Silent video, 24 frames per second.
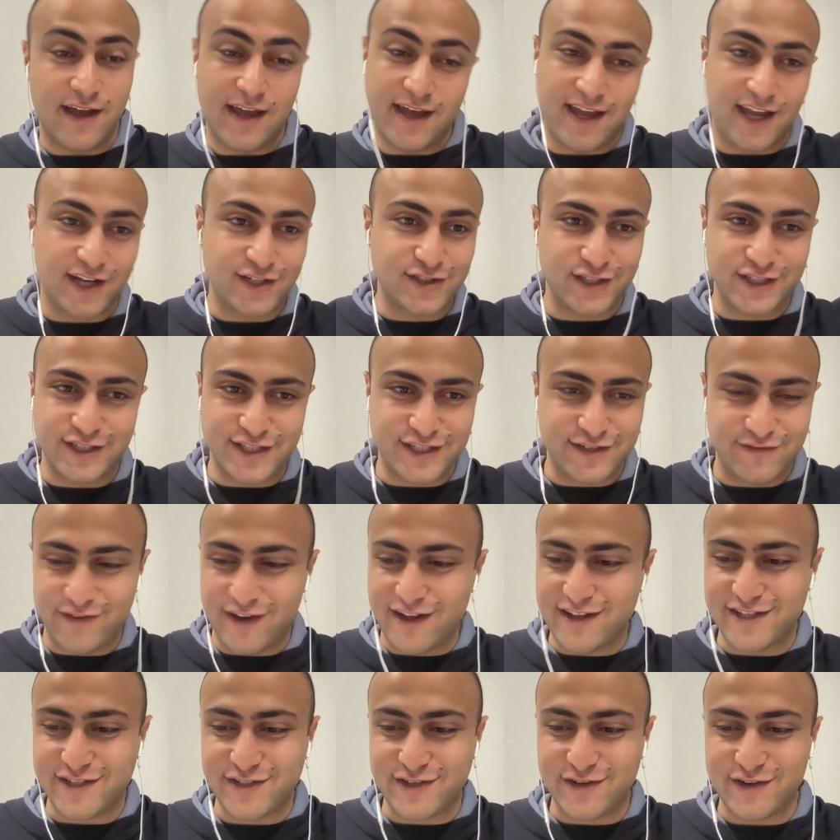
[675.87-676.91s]
Actually, just
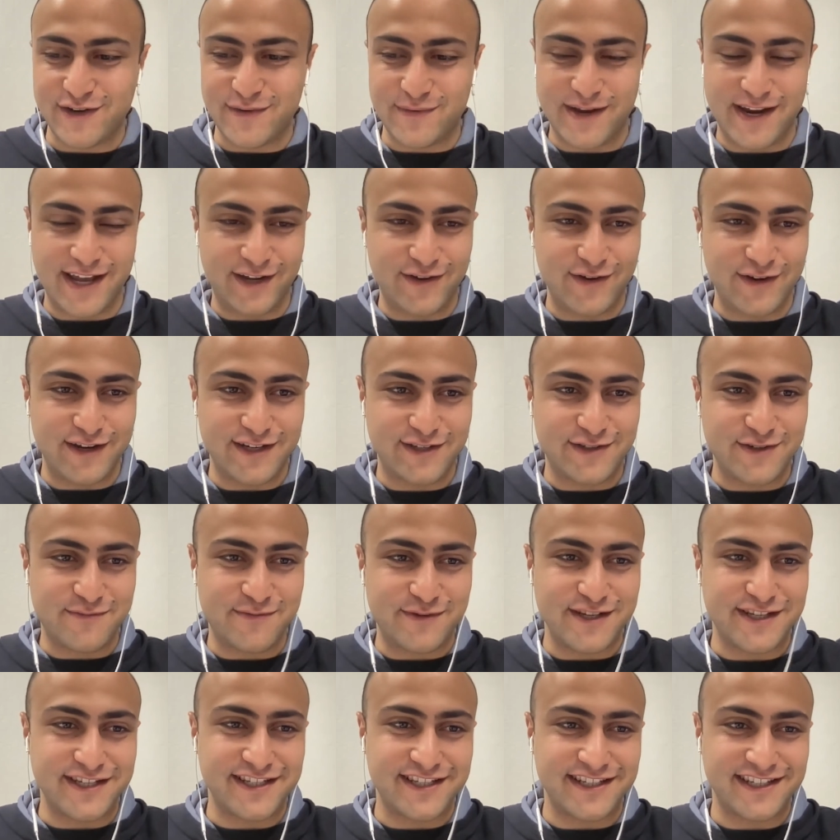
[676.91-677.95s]
fun story. When I got into
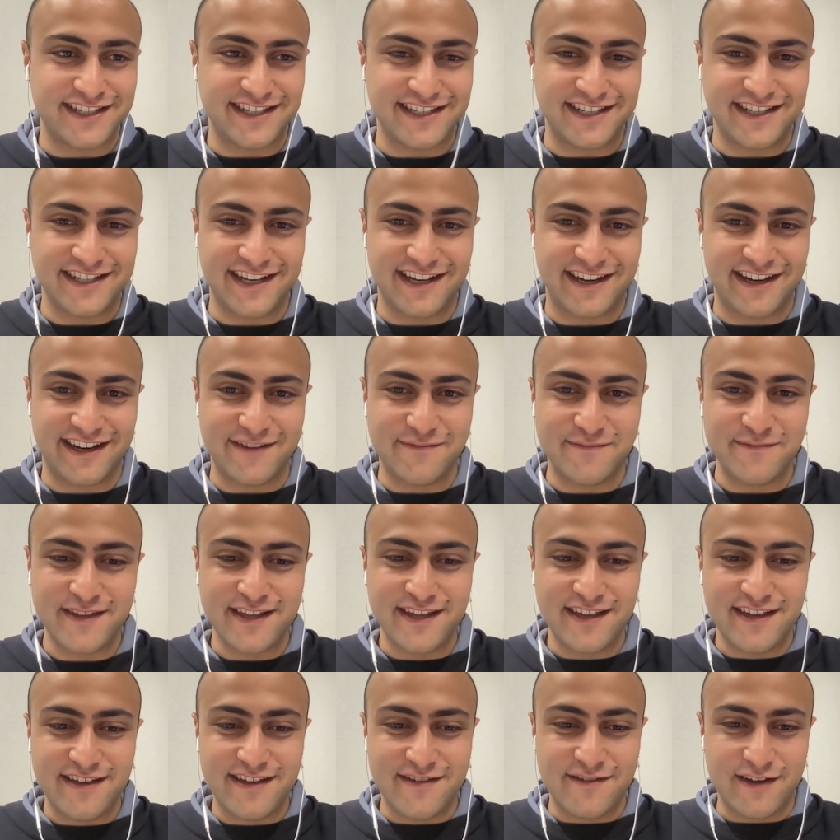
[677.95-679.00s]
Princeton,
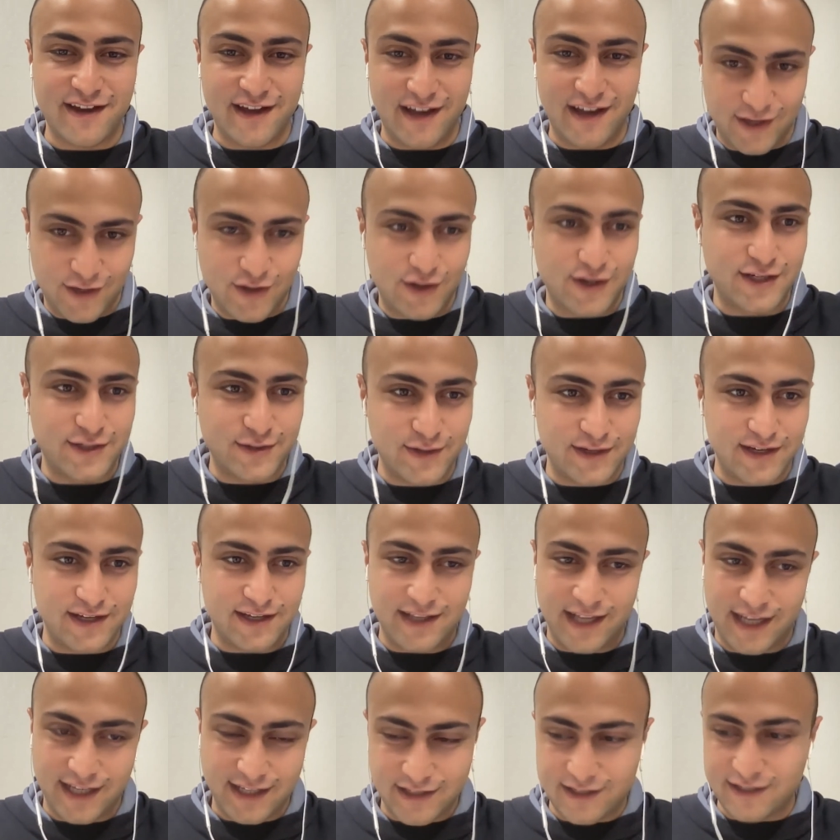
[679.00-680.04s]
I got into
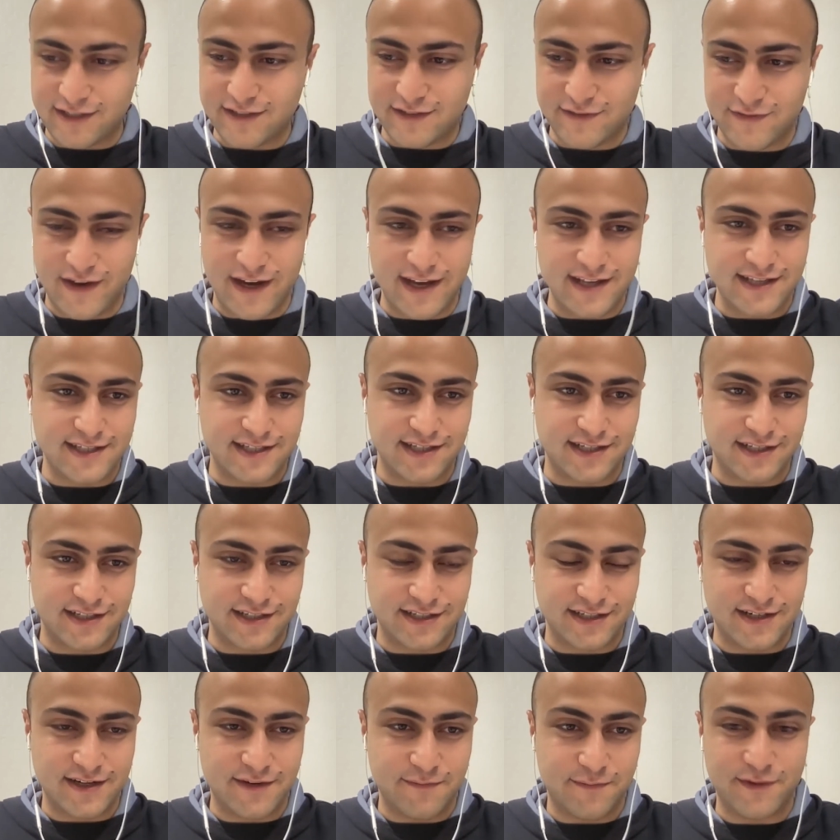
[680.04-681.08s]
an
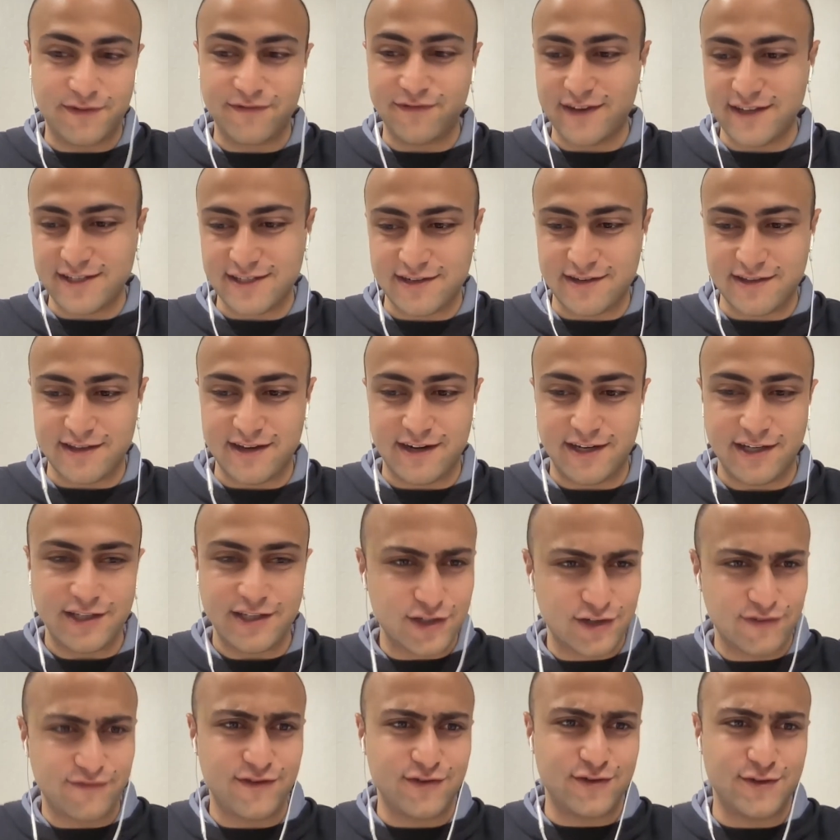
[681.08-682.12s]
advisor, a professor there
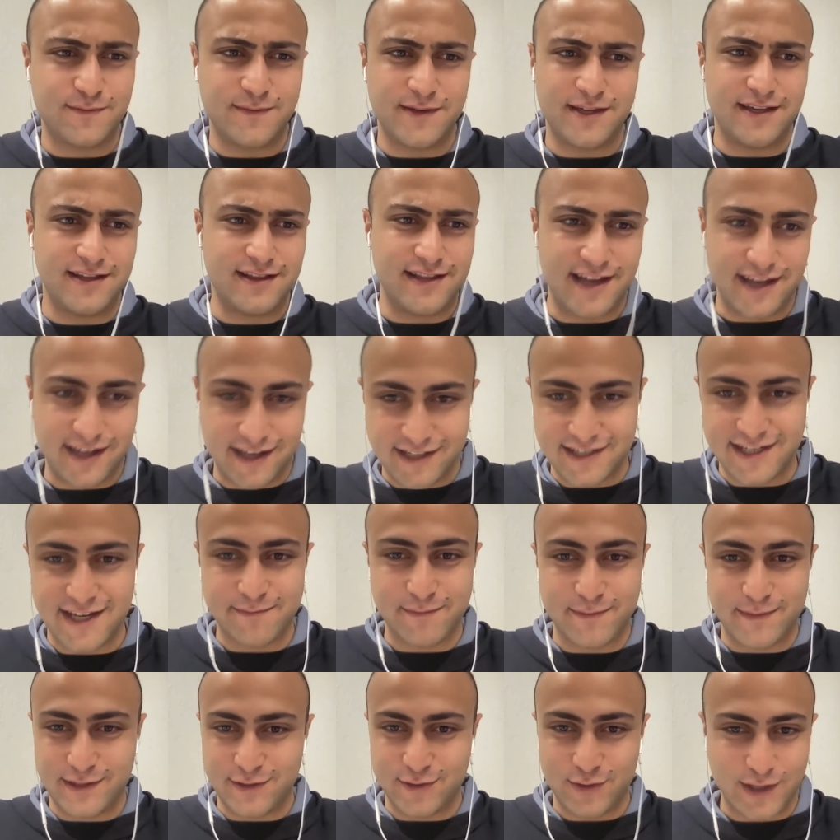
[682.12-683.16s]
interviewed me, like
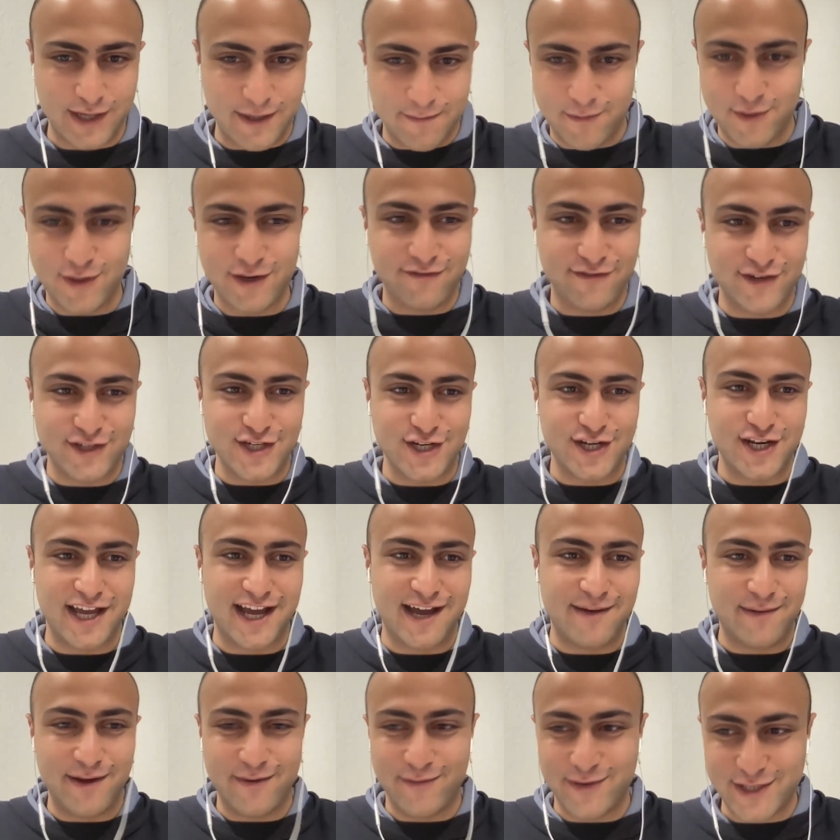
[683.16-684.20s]
accepted me to a computer vision
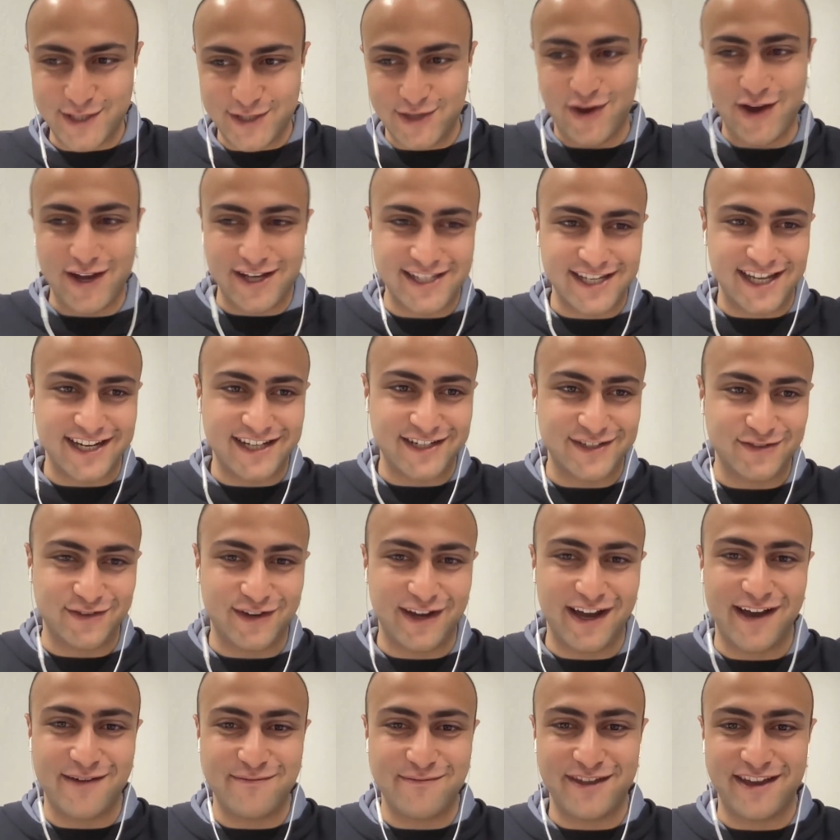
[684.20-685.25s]
lab. I was so excited to
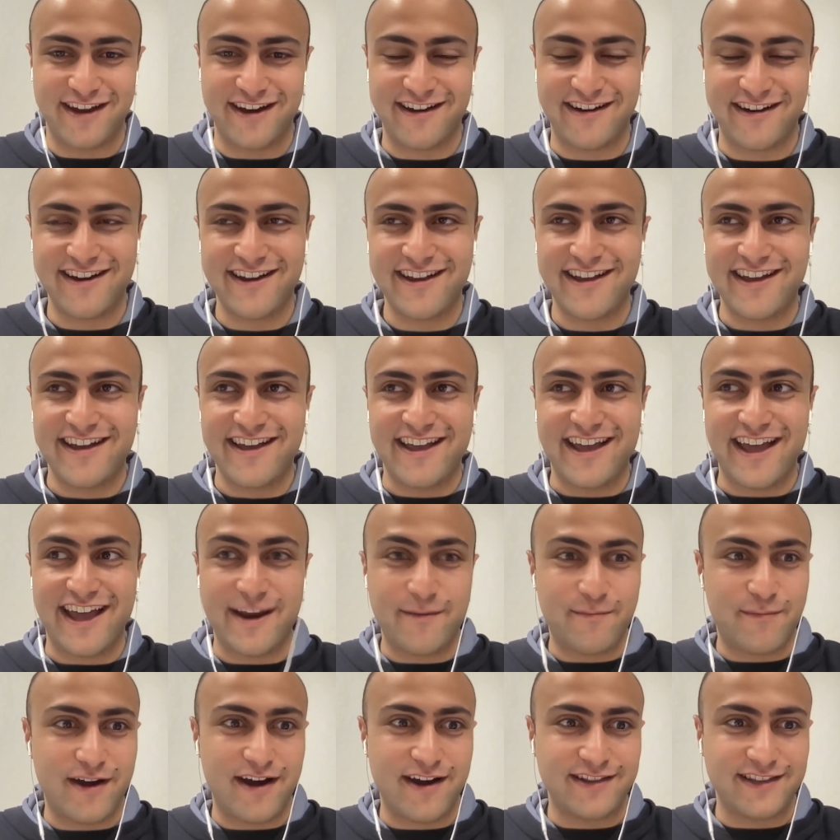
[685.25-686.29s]
come there. And
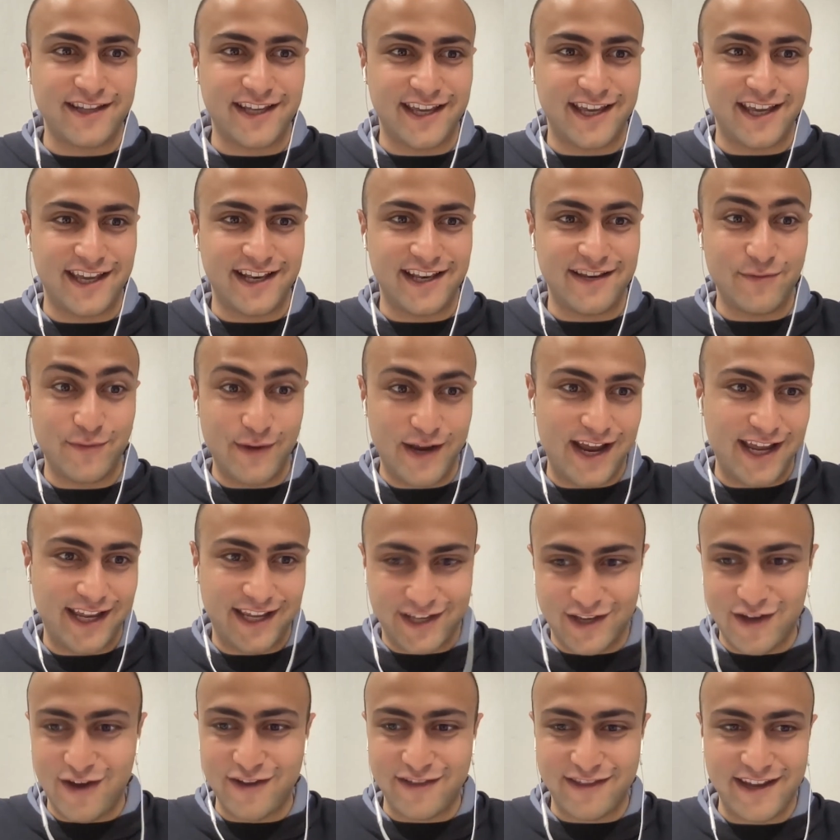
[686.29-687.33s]
apparently when I
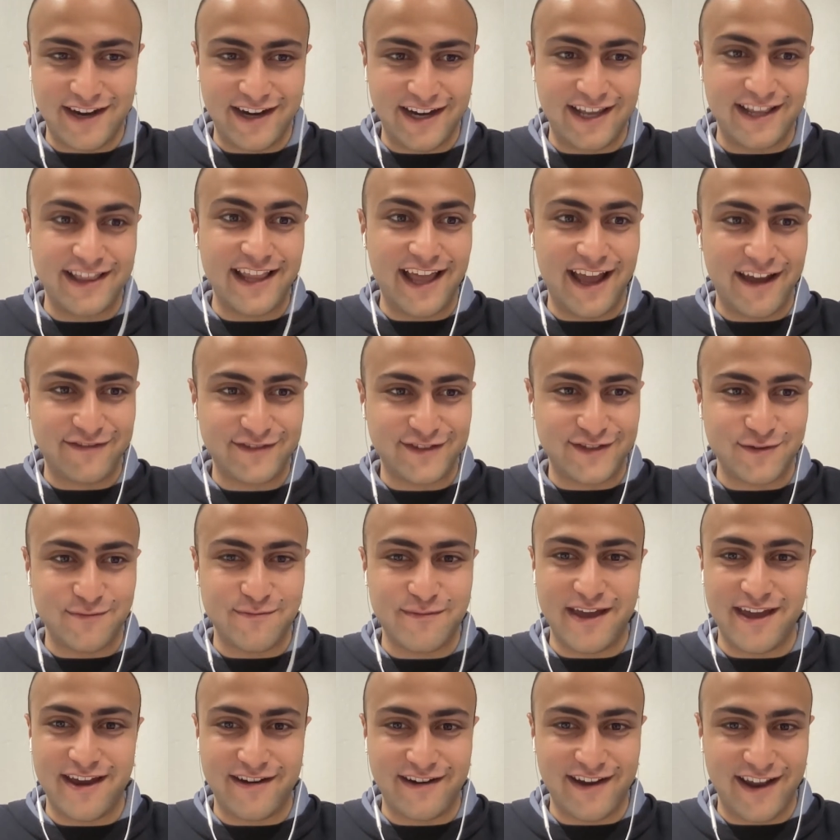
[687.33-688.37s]
got there, he left to
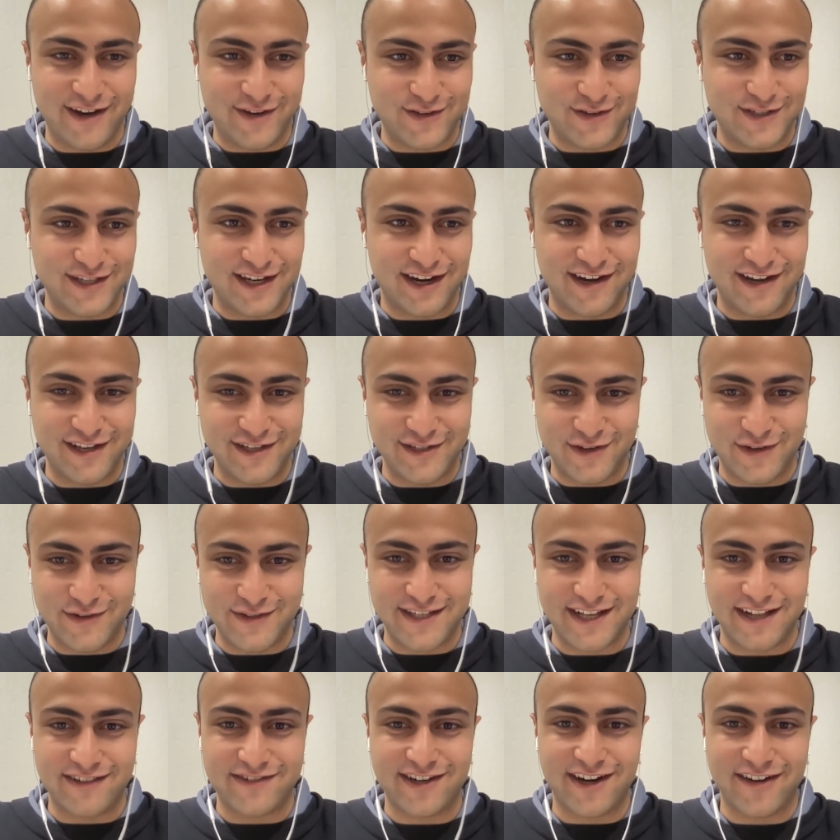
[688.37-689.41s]
Bay Area to start his own
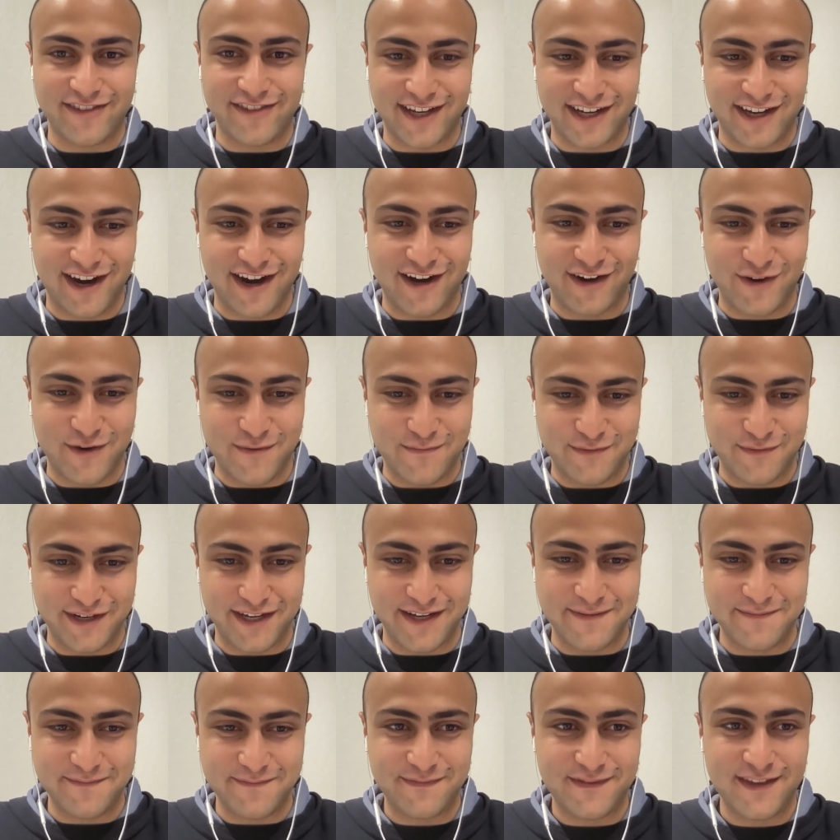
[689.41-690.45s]
self-driving car company.